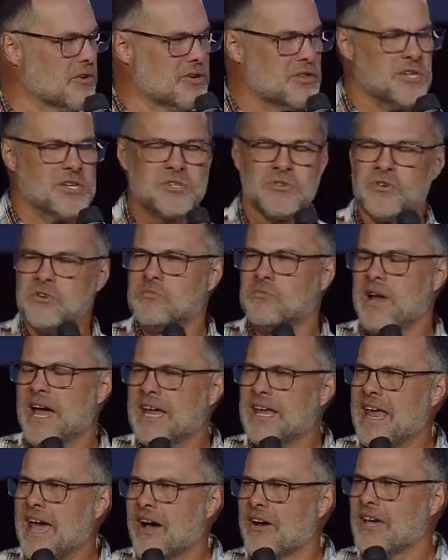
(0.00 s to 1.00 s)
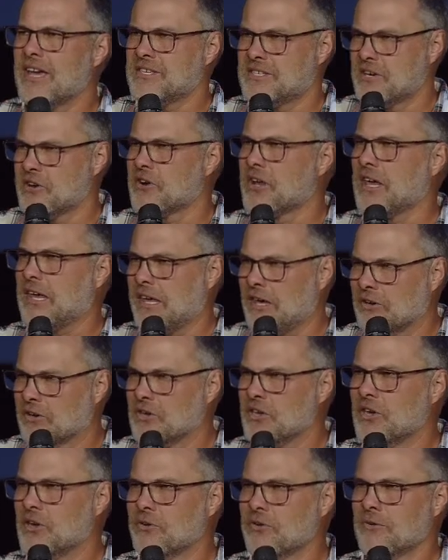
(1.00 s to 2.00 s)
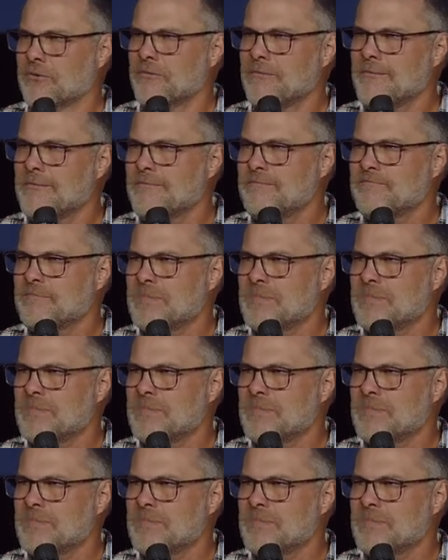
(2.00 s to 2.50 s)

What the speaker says: You're in this room right now. He's here to heal you.